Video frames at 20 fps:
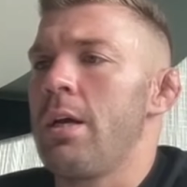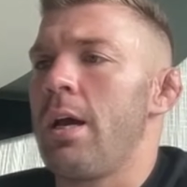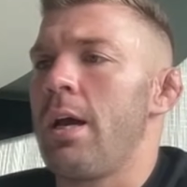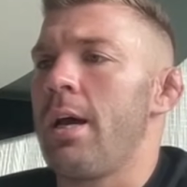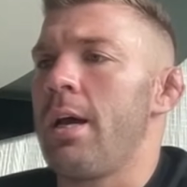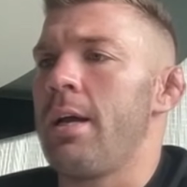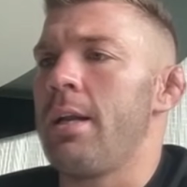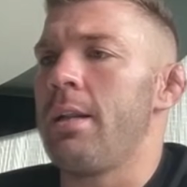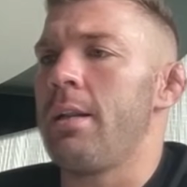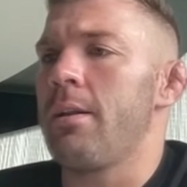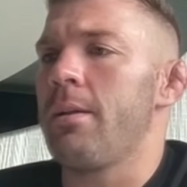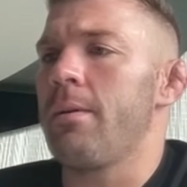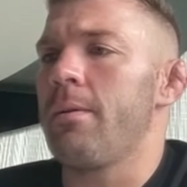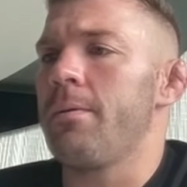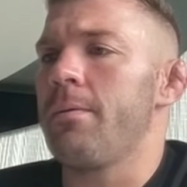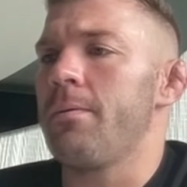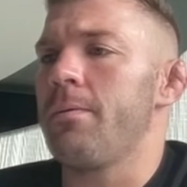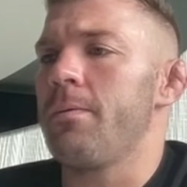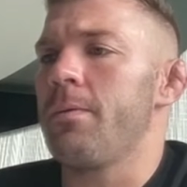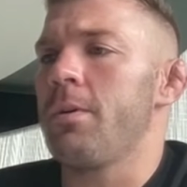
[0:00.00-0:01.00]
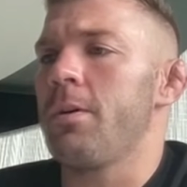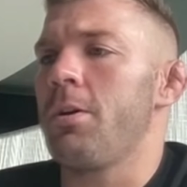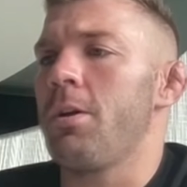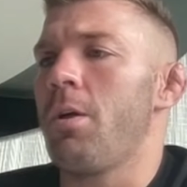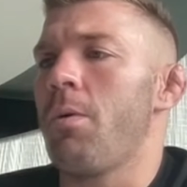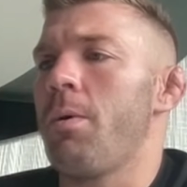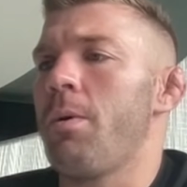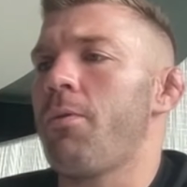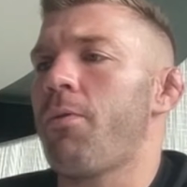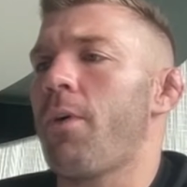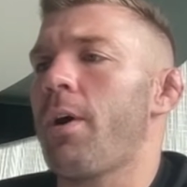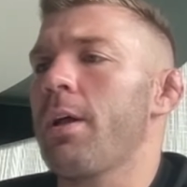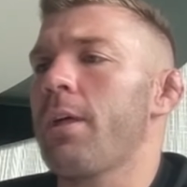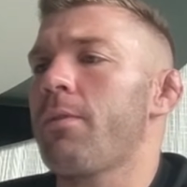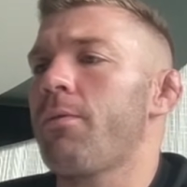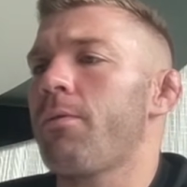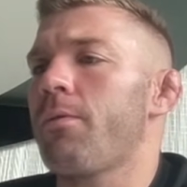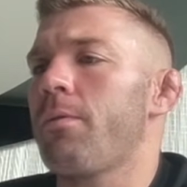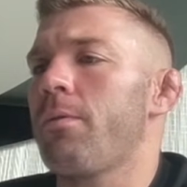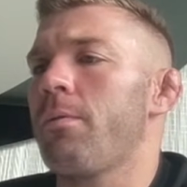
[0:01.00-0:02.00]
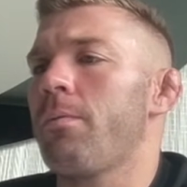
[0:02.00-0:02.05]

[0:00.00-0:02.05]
And you know, when you fight,